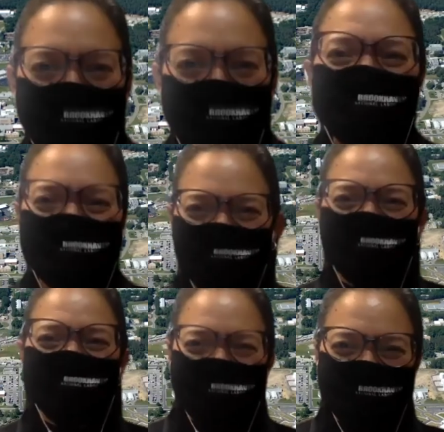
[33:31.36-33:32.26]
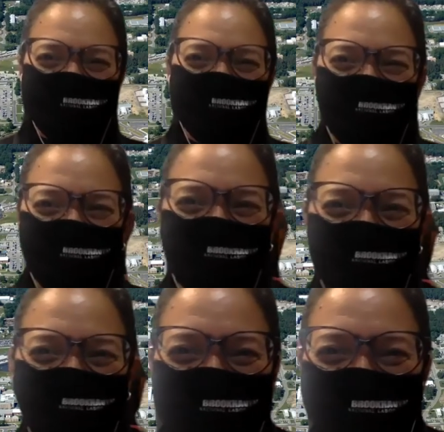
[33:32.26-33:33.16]
mm-hmm. to think about
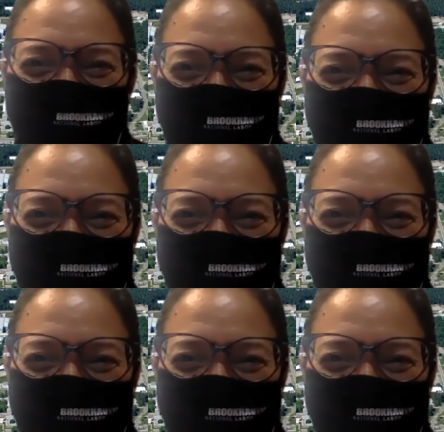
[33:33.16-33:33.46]
when did